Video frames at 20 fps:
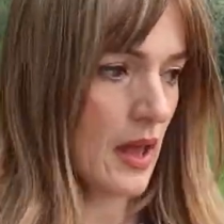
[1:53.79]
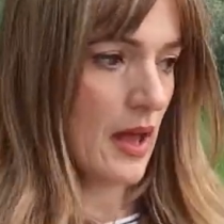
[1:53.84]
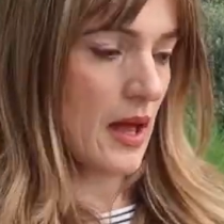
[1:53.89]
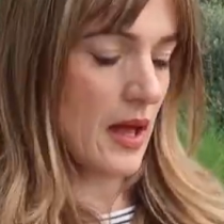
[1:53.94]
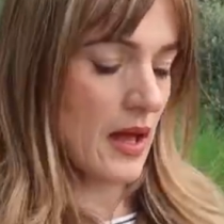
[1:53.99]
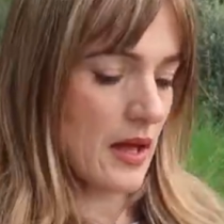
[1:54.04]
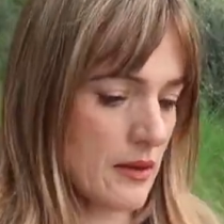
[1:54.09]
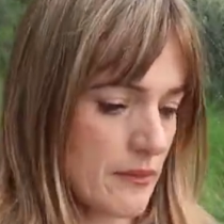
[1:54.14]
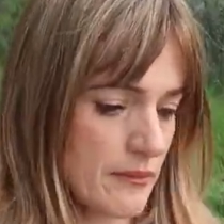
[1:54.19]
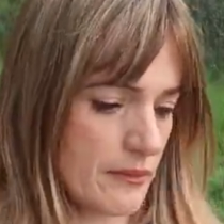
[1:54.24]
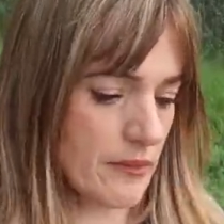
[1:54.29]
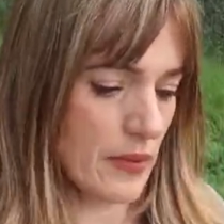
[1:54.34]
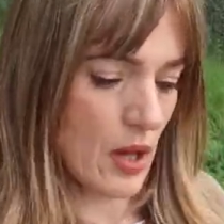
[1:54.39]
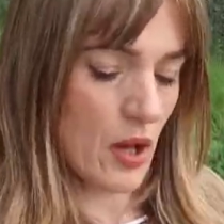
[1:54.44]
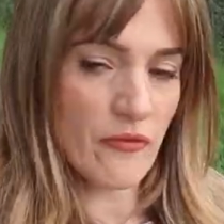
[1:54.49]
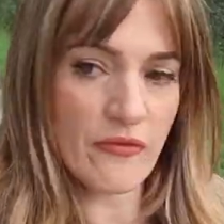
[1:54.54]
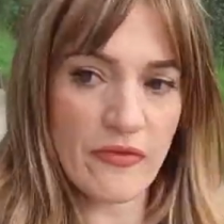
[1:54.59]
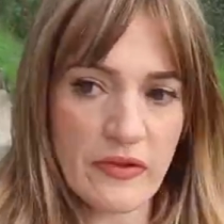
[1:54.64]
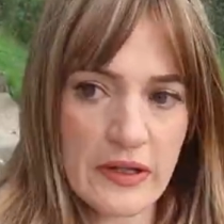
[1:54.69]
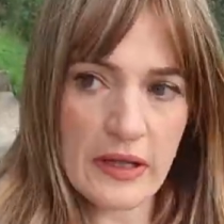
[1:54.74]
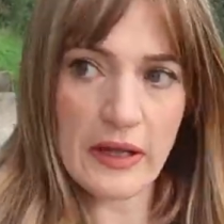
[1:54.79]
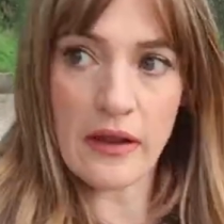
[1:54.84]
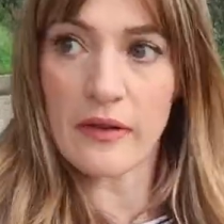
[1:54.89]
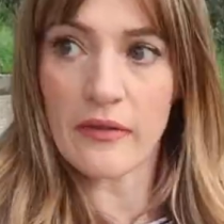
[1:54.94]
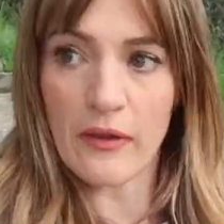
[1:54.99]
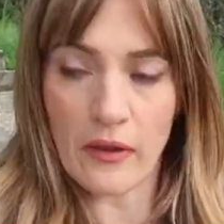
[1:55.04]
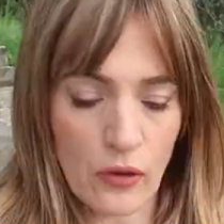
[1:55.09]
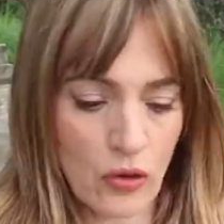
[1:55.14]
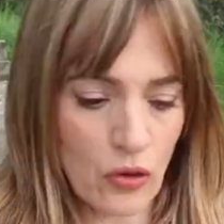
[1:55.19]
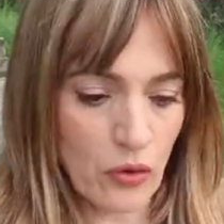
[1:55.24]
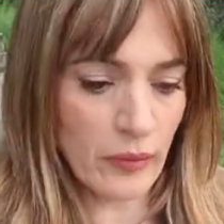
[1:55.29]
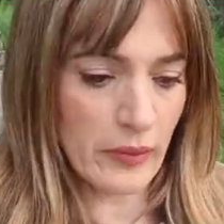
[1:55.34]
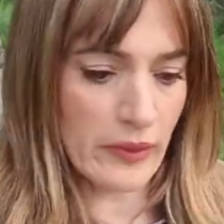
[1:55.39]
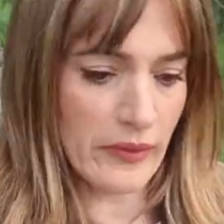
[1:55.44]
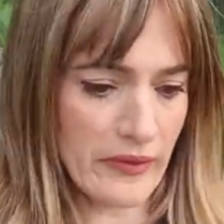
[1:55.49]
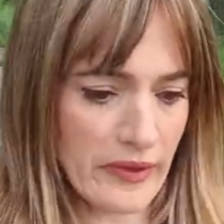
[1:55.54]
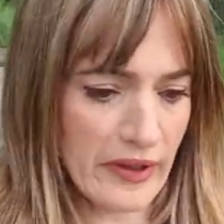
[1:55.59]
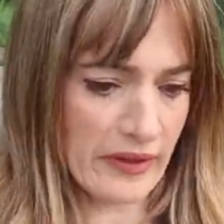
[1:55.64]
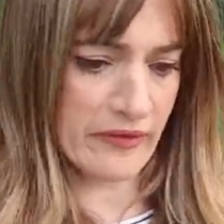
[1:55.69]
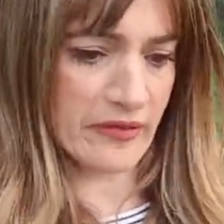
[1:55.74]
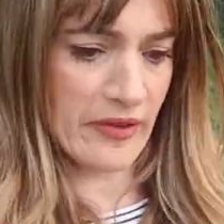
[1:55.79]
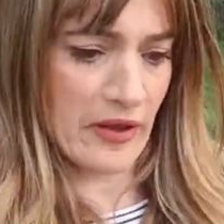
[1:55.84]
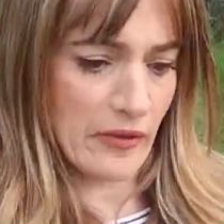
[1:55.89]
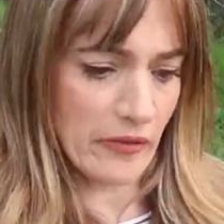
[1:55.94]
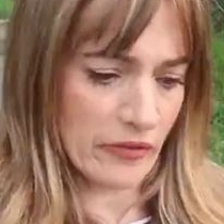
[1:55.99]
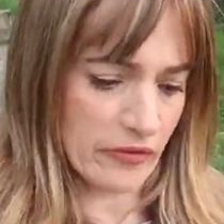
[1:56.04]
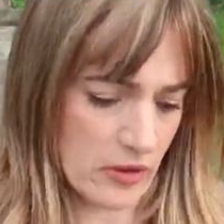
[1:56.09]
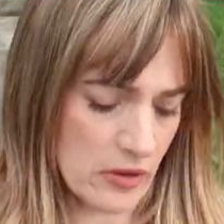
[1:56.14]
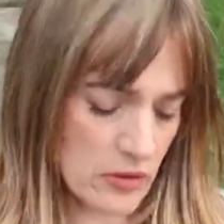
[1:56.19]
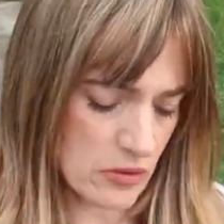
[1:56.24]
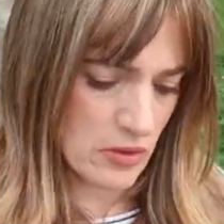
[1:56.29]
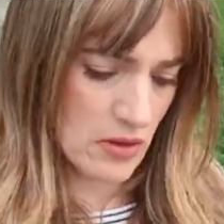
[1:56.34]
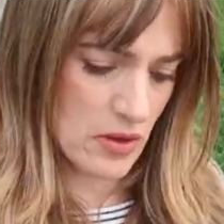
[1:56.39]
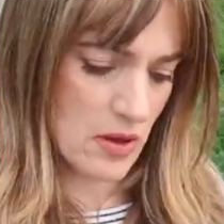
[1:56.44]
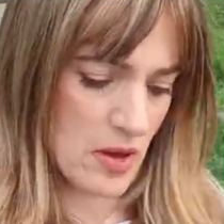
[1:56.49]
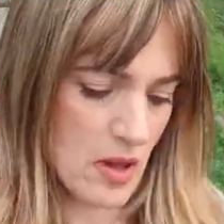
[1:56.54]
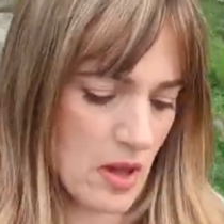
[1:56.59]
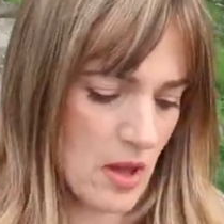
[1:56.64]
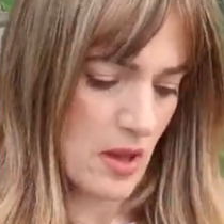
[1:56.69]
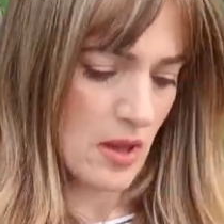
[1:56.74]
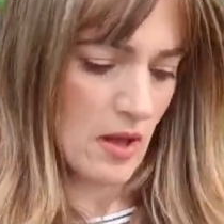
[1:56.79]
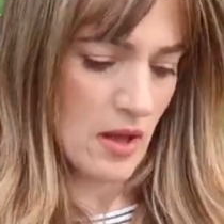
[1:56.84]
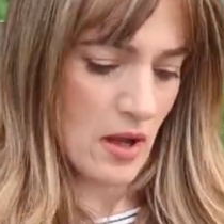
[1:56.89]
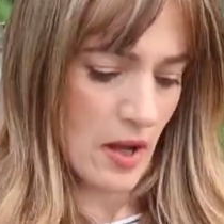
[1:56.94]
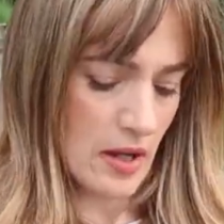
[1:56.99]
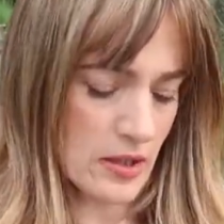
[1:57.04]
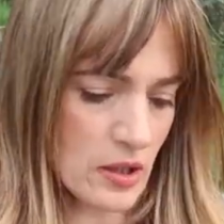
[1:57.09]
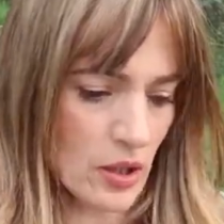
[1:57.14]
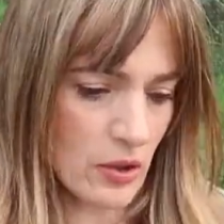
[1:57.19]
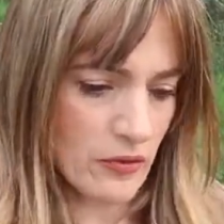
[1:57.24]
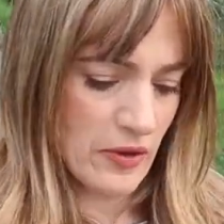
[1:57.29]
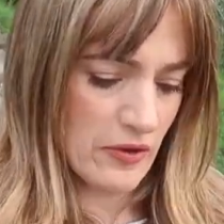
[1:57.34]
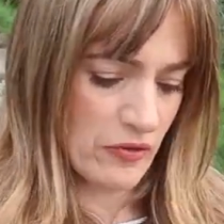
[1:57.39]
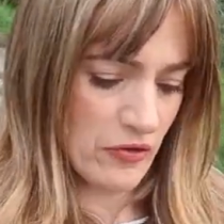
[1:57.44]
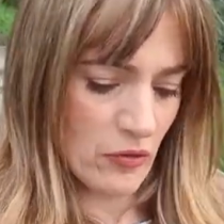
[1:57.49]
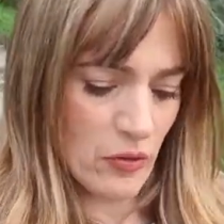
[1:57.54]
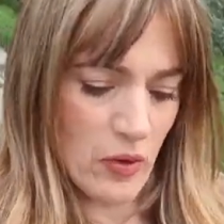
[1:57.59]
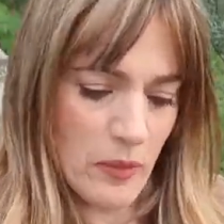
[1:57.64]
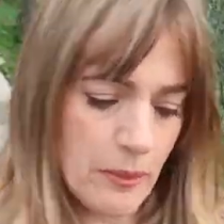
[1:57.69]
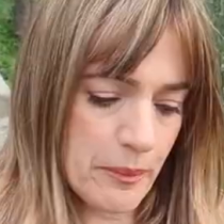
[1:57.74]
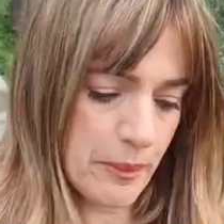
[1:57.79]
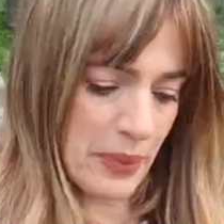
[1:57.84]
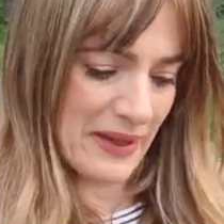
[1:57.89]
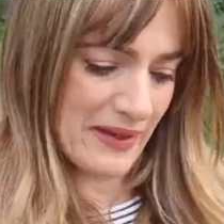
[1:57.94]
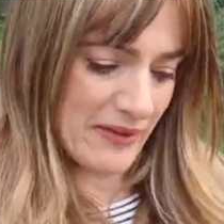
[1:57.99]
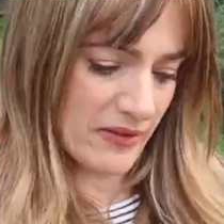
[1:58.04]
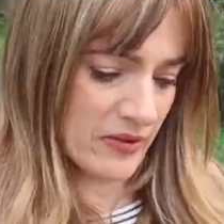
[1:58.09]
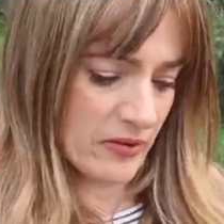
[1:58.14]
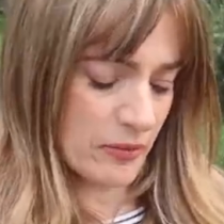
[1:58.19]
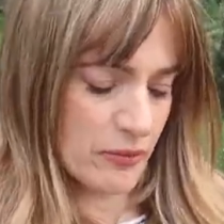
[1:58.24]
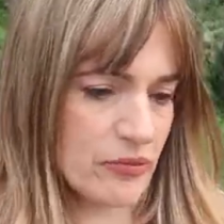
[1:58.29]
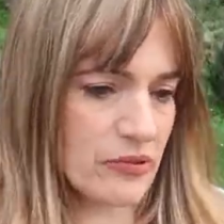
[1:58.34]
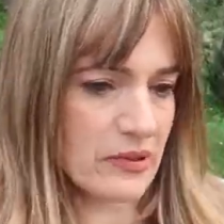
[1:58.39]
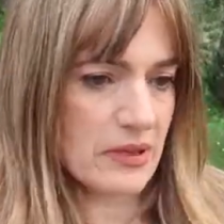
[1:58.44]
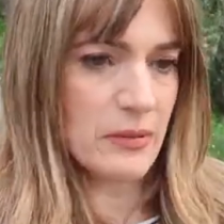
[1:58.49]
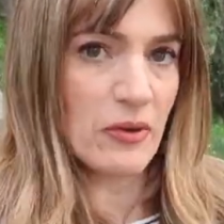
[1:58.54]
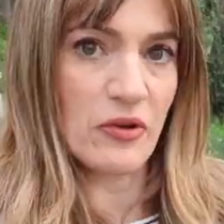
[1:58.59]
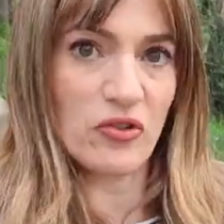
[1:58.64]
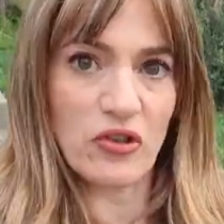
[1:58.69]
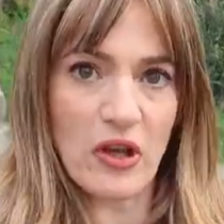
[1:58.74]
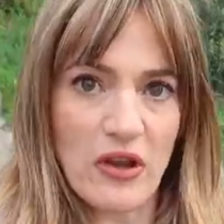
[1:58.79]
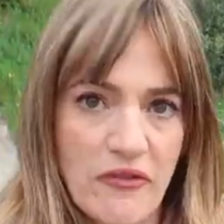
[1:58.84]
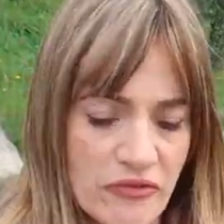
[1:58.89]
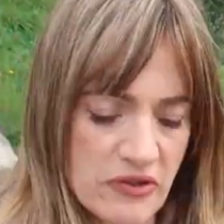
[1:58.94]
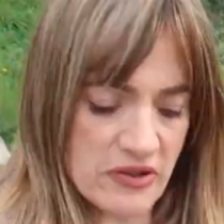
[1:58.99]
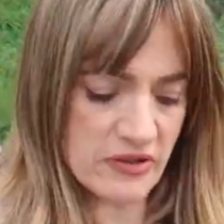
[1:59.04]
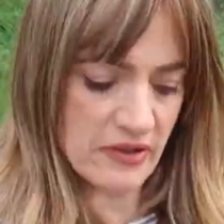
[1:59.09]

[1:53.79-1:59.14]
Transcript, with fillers: Um, hopefully they'll call me in the next day or so. I know they do a bit pretty much every